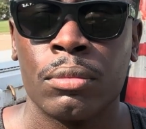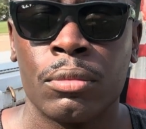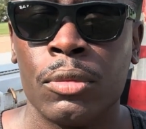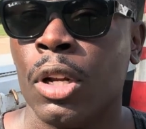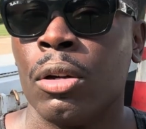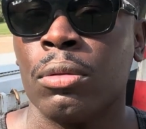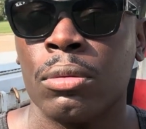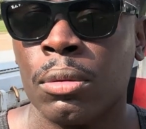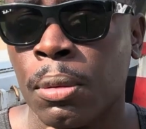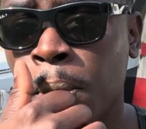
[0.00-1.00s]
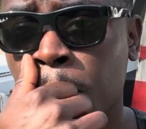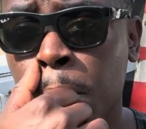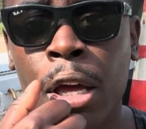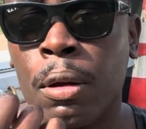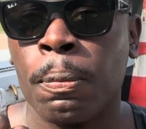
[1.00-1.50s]
You know,
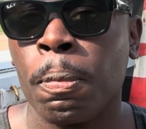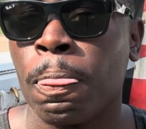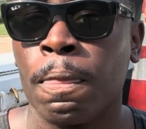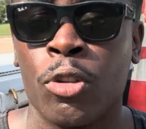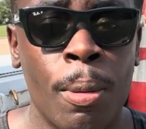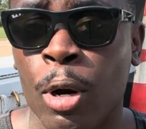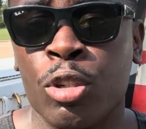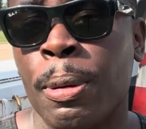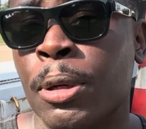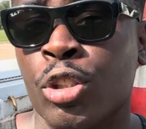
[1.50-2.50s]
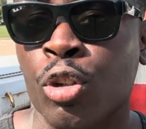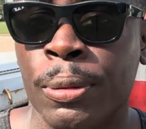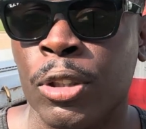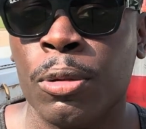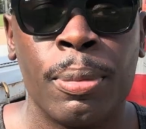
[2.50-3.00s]
yeah, some of those people are
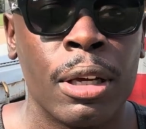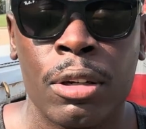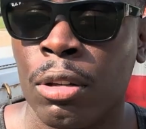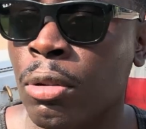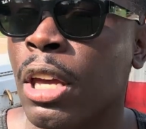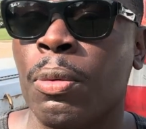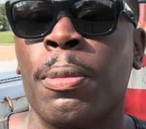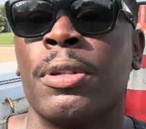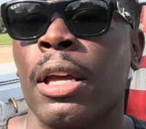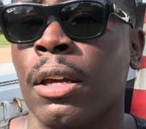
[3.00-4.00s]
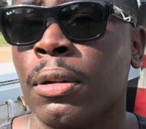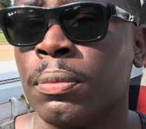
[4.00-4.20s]
stupid too, but you get what I'm saying,